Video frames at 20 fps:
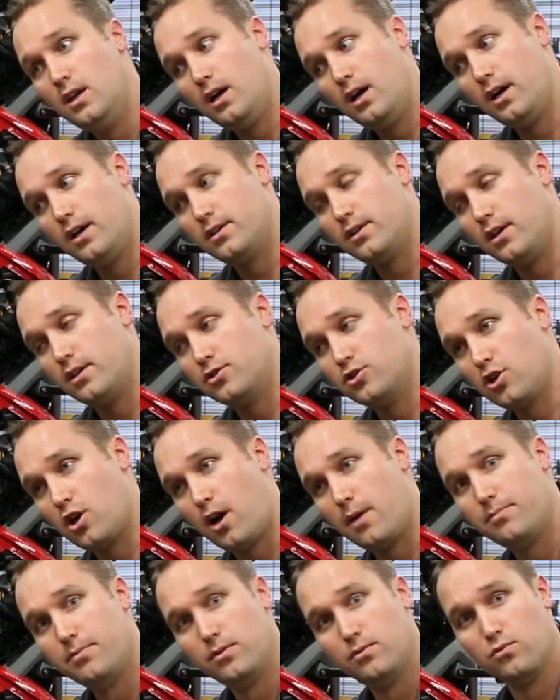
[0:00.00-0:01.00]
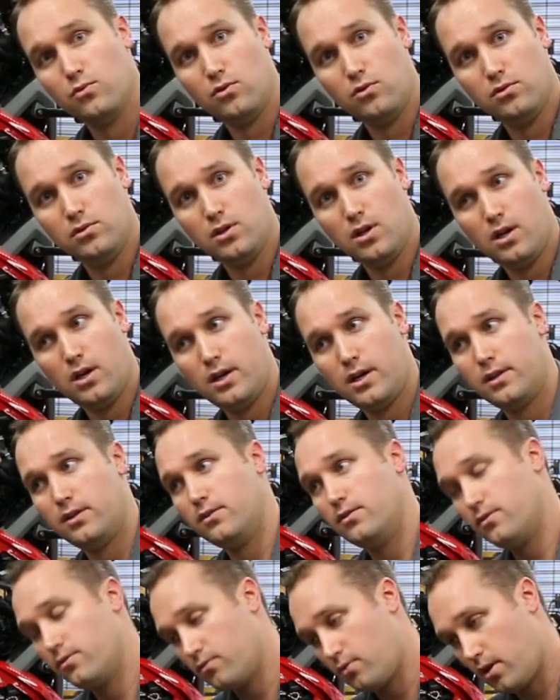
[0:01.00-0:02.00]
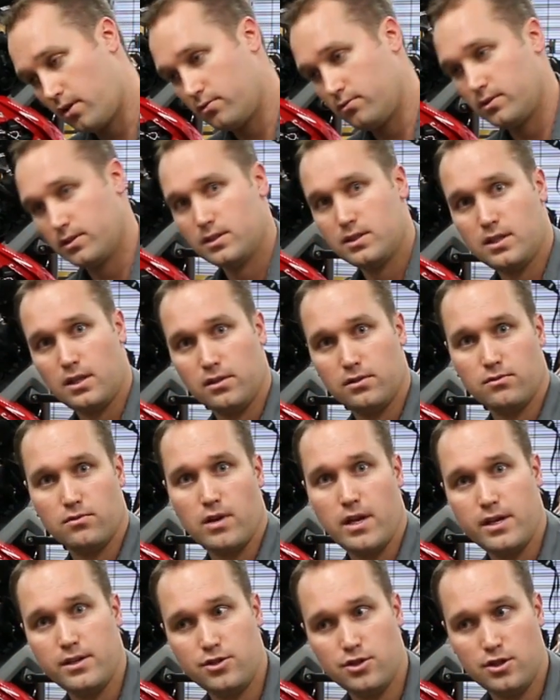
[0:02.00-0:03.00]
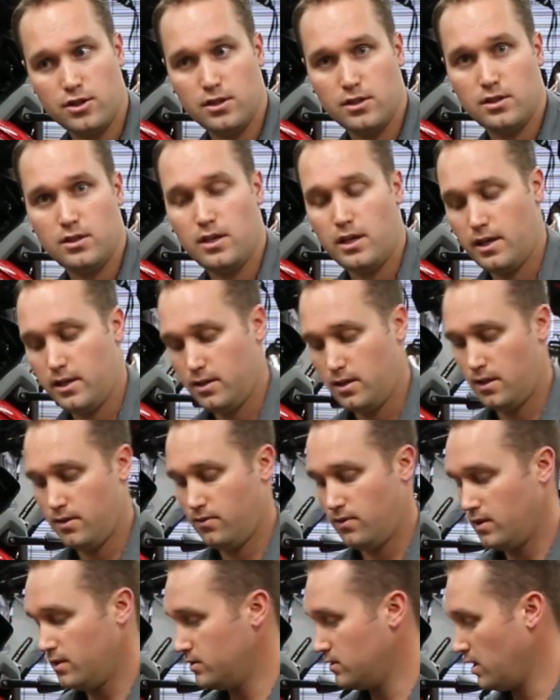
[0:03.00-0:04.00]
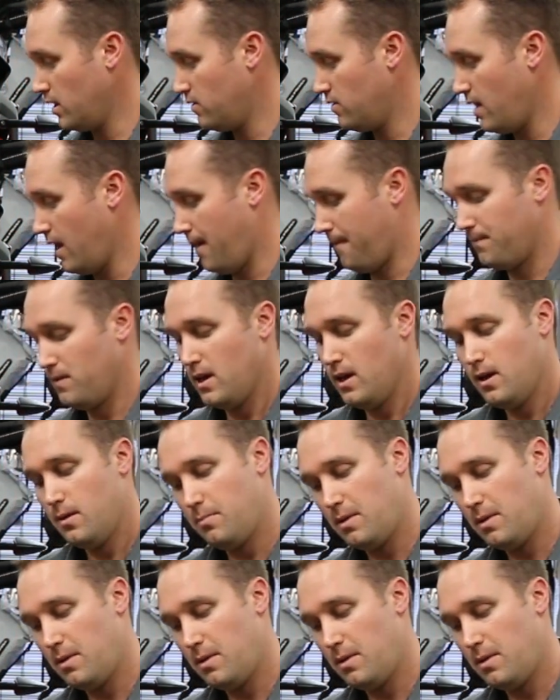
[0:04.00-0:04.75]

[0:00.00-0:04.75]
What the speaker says: a choppy roll-on, throttle acceleration, and things like that.